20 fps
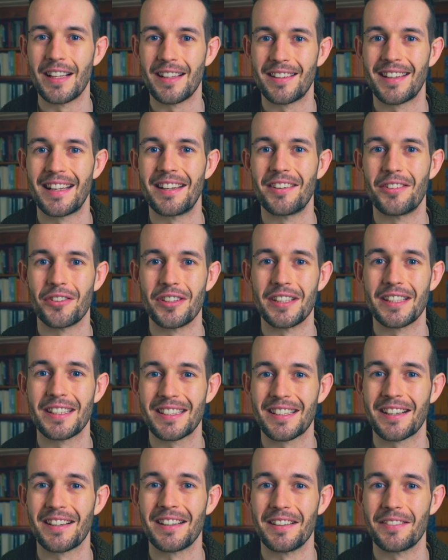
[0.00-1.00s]

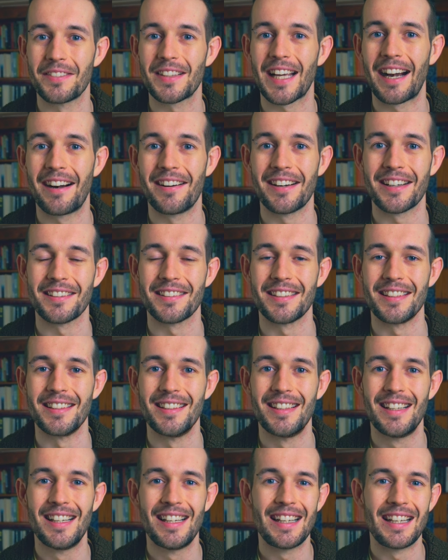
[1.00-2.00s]
eccentric kind of character.